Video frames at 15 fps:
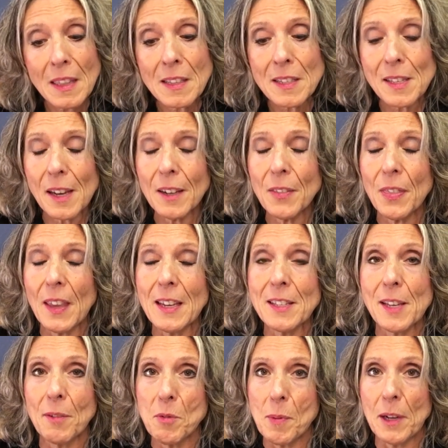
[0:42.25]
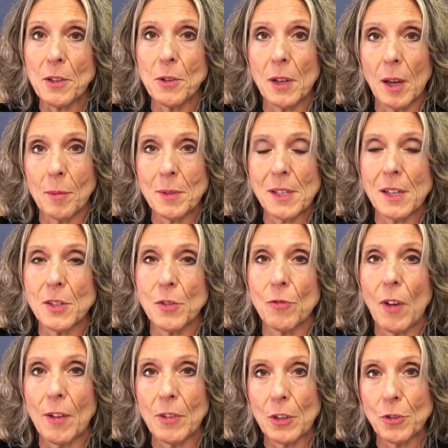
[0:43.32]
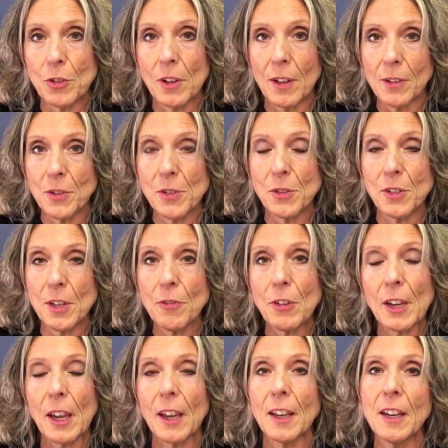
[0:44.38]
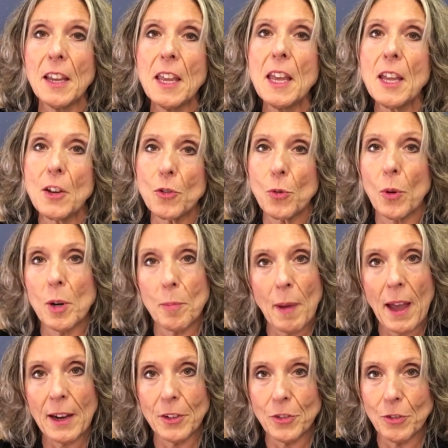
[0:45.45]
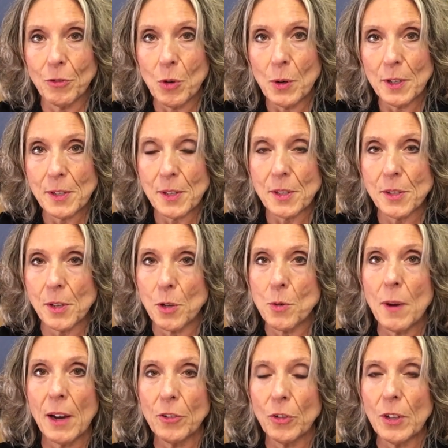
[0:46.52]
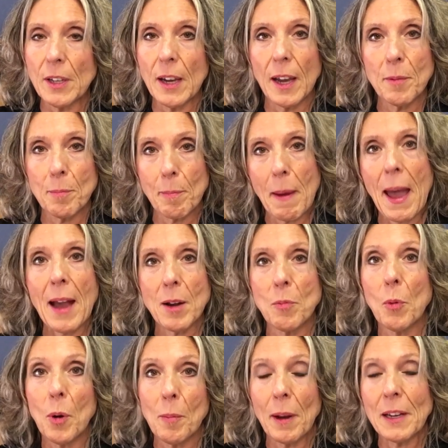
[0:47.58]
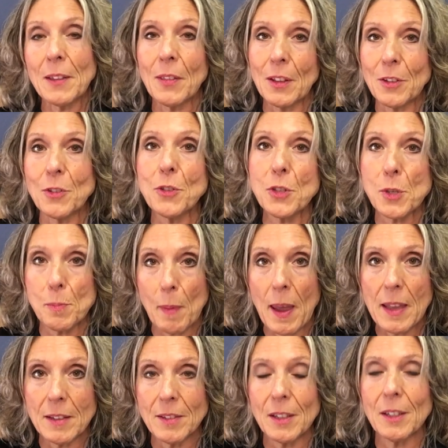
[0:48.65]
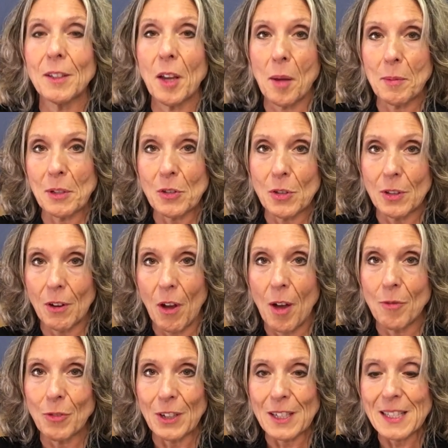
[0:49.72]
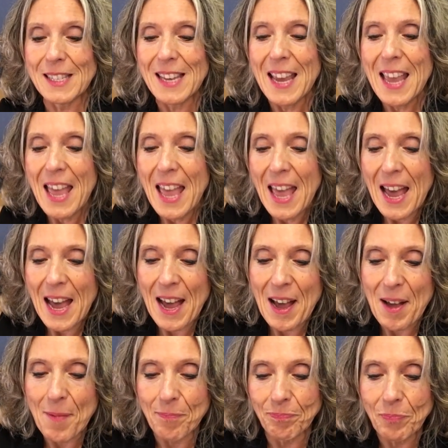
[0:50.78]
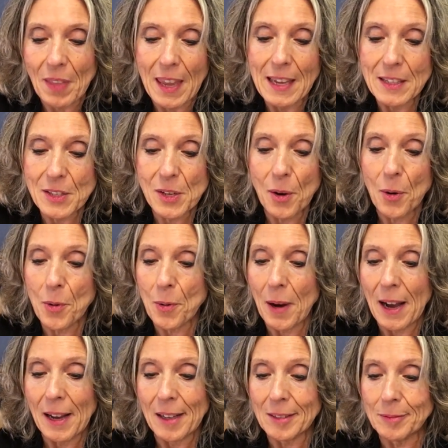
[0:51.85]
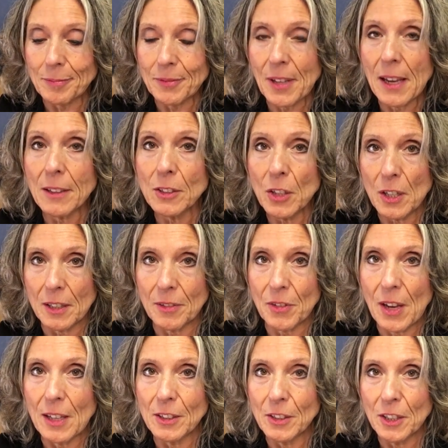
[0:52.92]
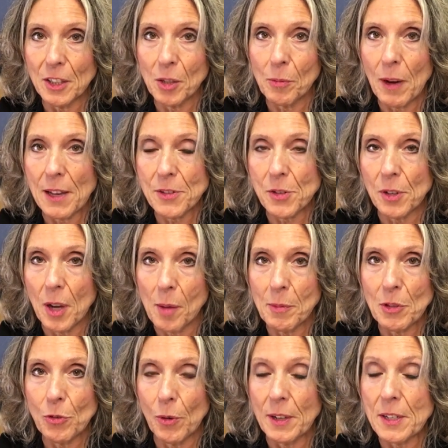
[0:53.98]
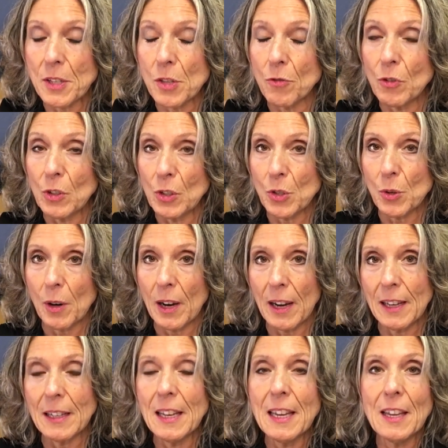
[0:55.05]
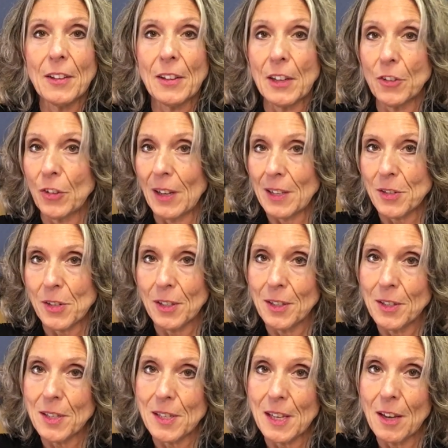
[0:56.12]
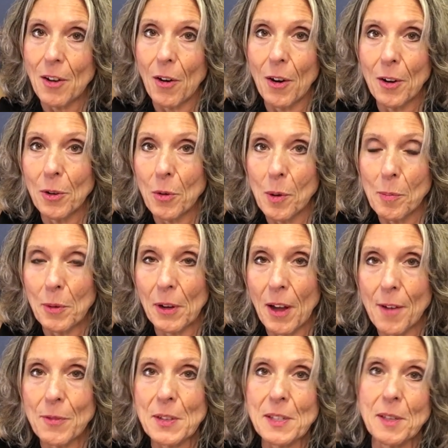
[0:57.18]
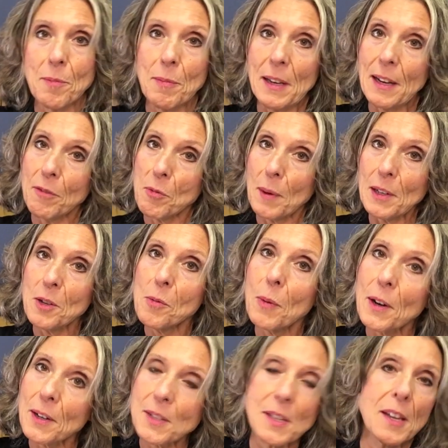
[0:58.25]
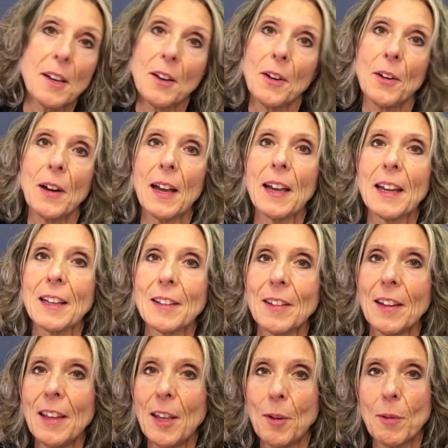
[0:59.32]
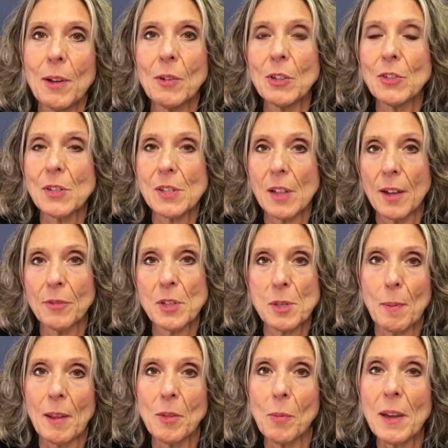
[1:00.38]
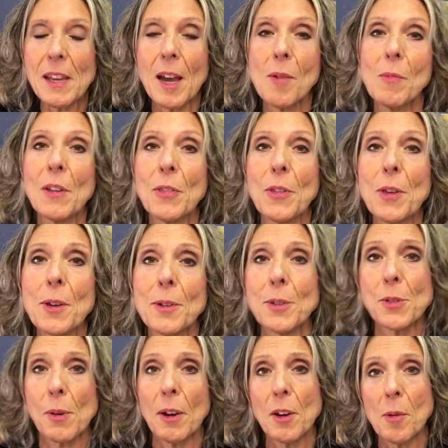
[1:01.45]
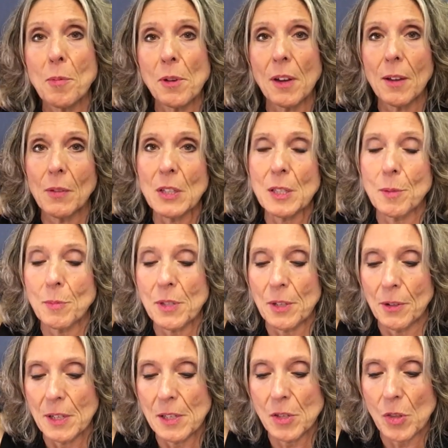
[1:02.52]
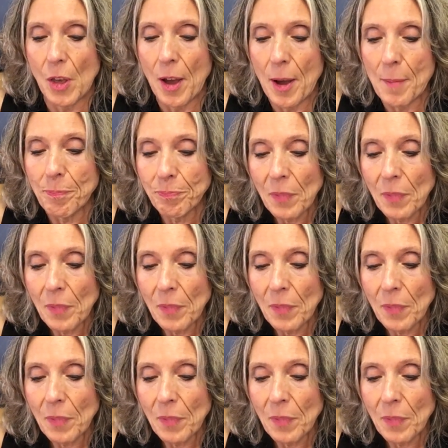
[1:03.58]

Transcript: The second thing is everybody who comes gets a five hundred dollar certificate toward a package of courses, so you actually get back more money than you spend in coming to the conference. Um, and so uh, take a look. Take a look at the roster. Come and join us. The food's great. Get a chance to see our corporate office and meet everybody who works here, and we would just love to spend the weekend with you, so I hope you'll give it some serious thought.